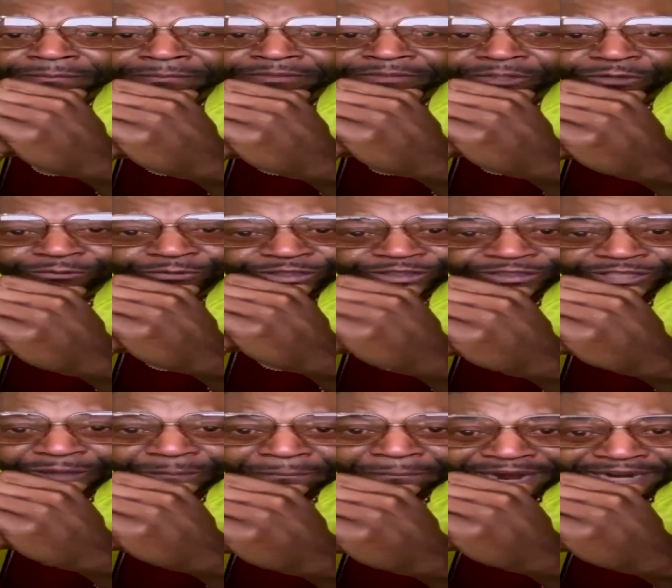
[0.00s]
So for
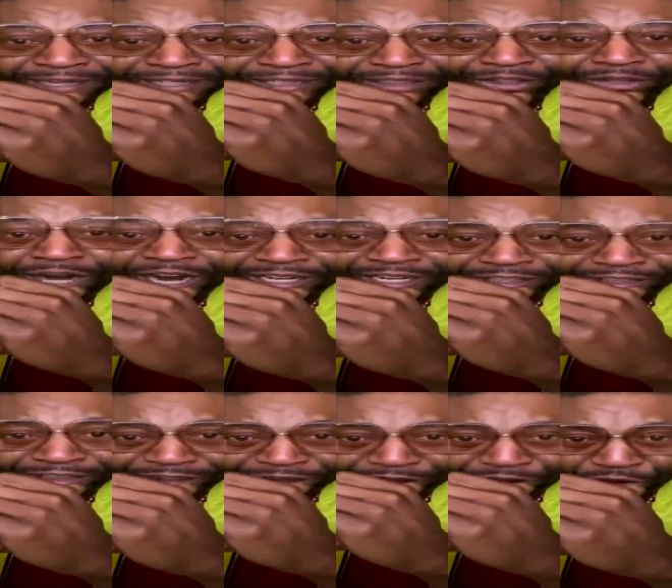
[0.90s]
somebody to try to
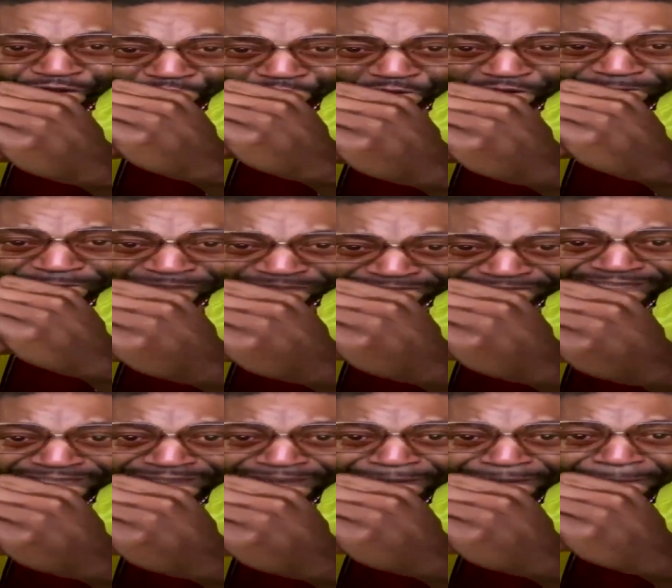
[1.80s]
destroy
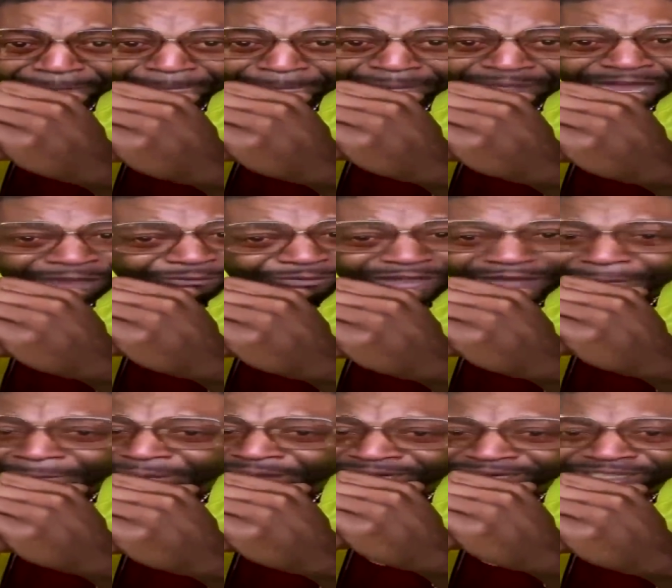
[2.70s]
me after
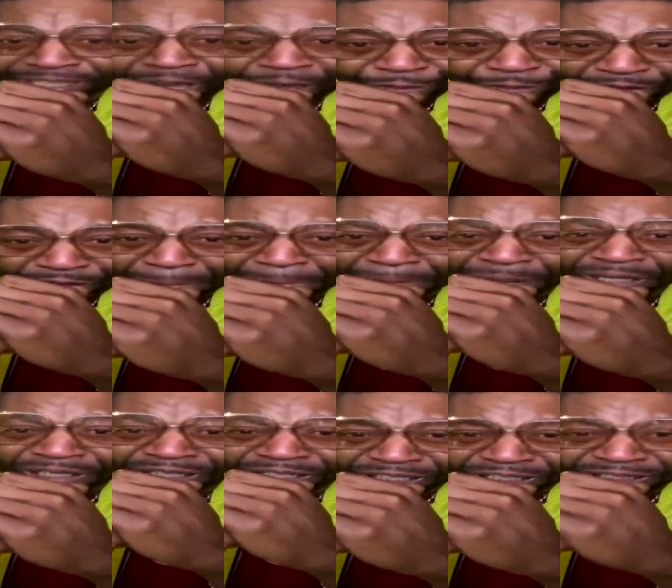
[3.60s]
I've been nothing
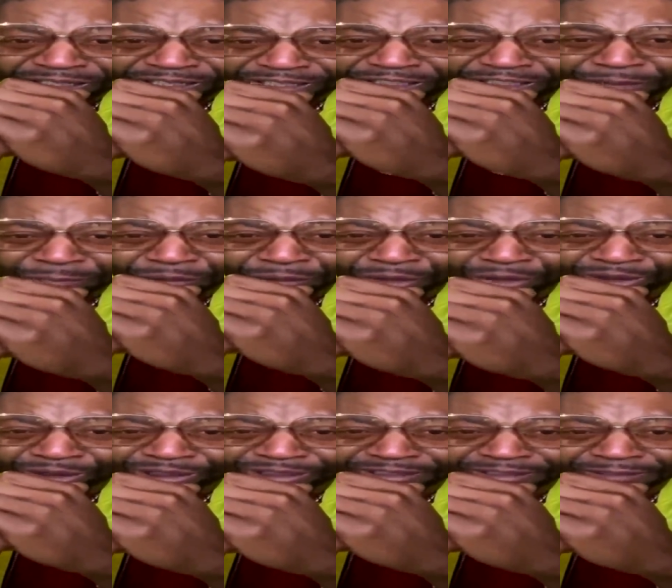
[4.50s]
but good to this
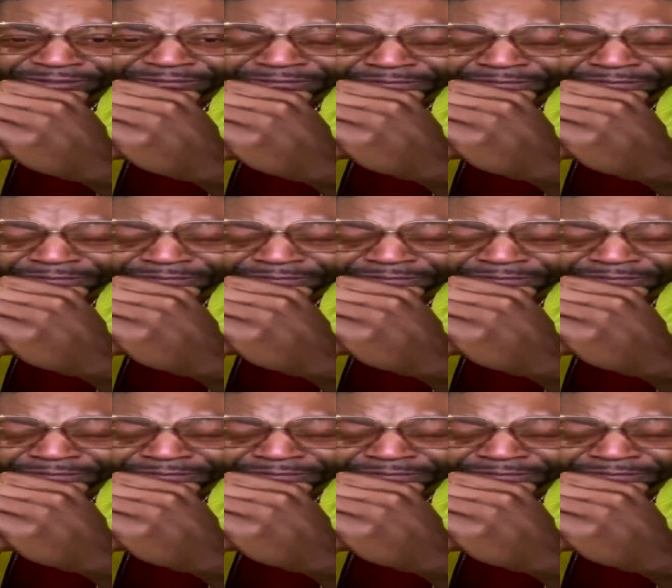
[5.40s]
person,